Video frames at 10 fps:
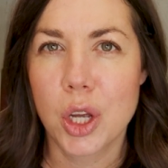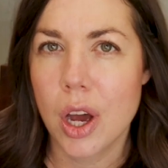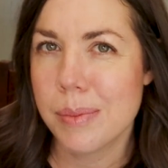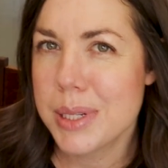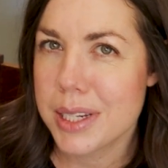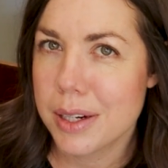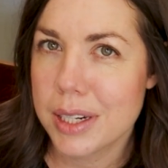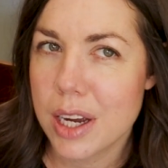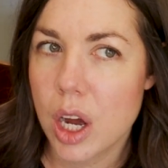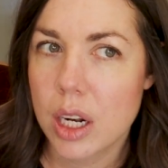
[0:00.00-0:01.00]
a
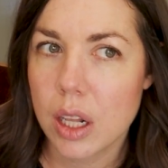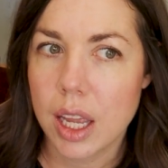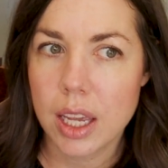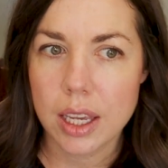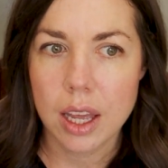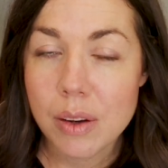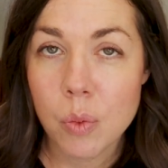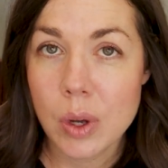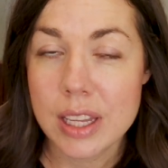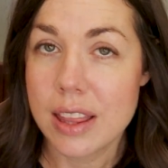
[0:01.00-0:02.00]
commentary on like
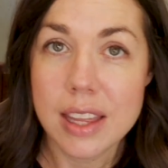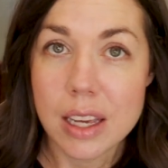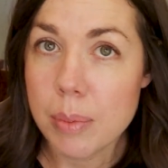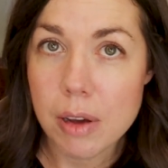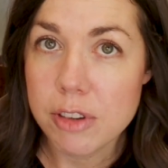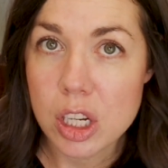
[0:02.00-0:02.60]
what they think about